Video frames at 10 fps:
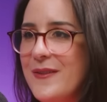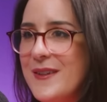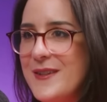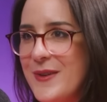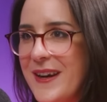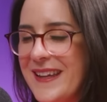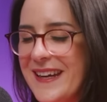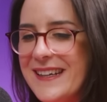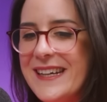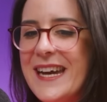of
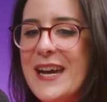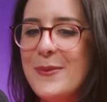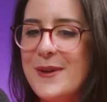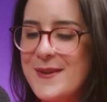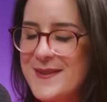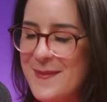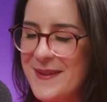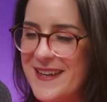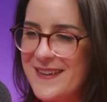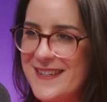Australia. We do
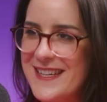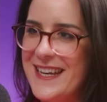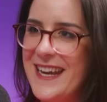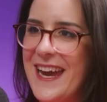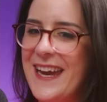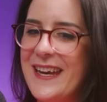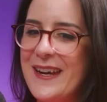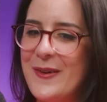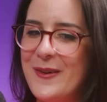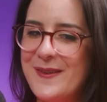something here at TDA
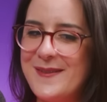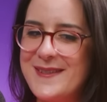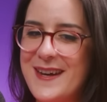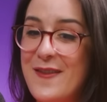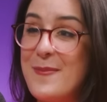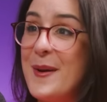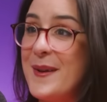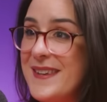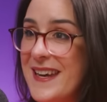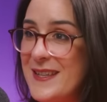on staff
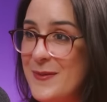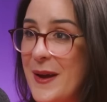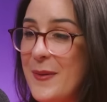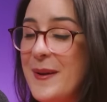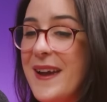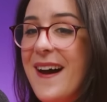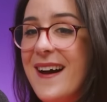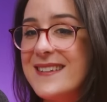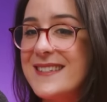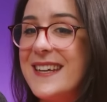birthdays where we
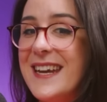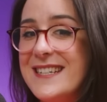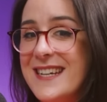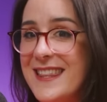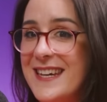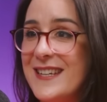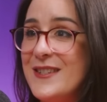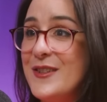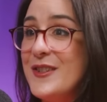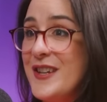ask each other
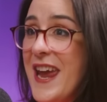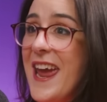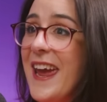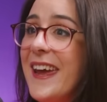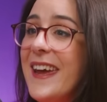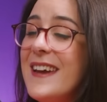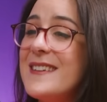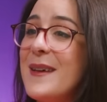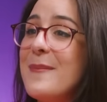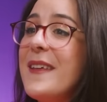to share
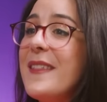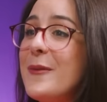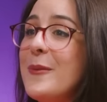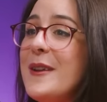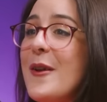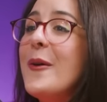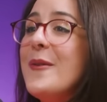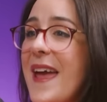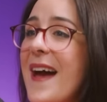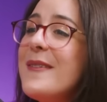something that we know
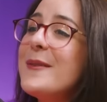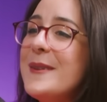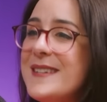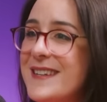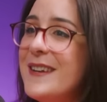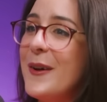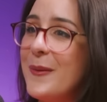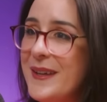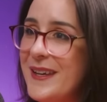now that we didn't know a